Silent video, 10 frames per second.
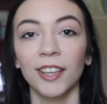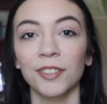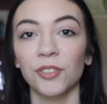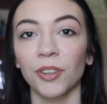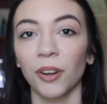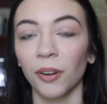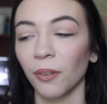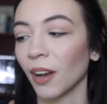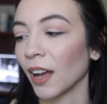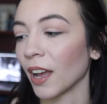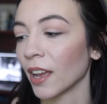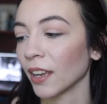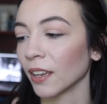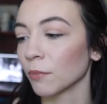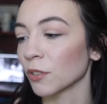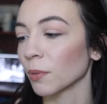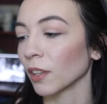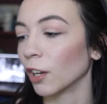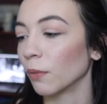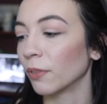So I am just really
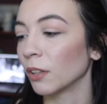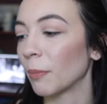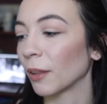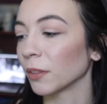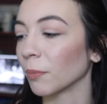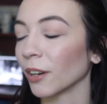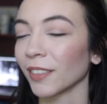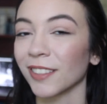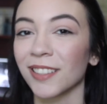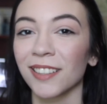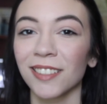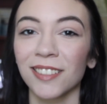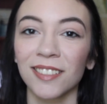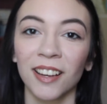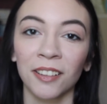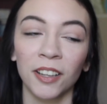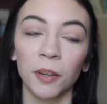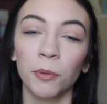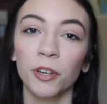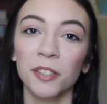hopeful about the part that says it does not
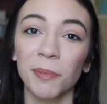clog pores,